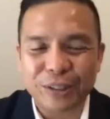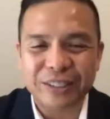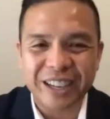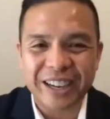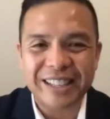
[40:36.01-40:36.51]

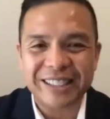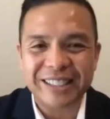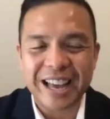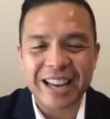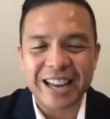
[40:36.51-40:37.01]
studies
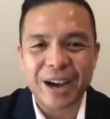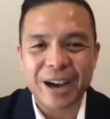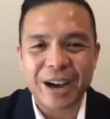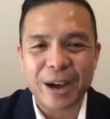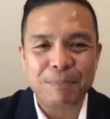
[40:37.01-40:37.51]

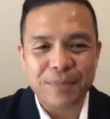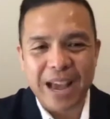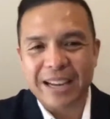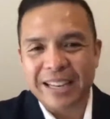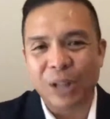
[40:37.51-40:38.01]

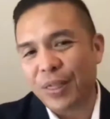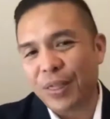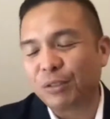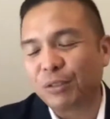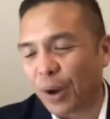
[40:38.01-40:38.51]
that came
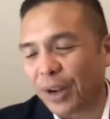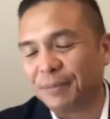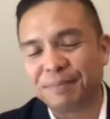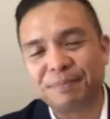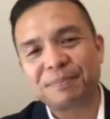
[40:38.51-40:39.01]
along with this
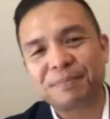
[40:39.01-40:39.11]
one.